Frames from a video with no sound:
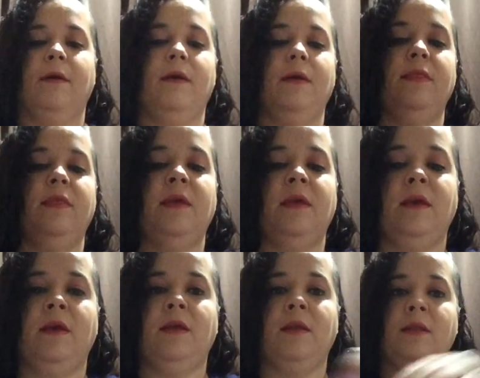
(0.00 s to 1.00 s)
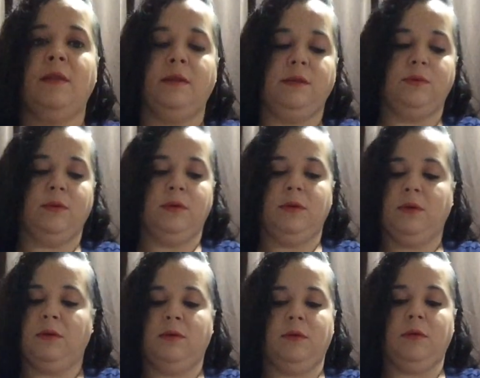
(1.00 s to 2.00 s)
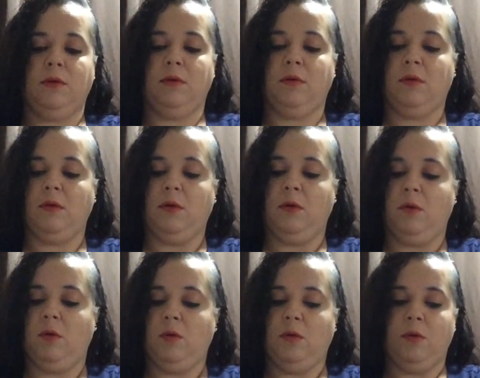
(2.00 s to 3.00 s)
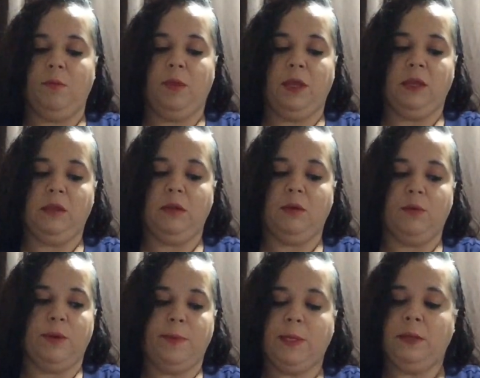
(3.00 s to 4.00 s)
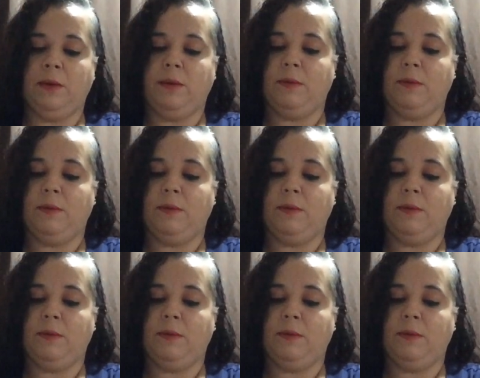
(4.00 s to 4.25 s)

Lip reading: And then this one will be a little ribbon.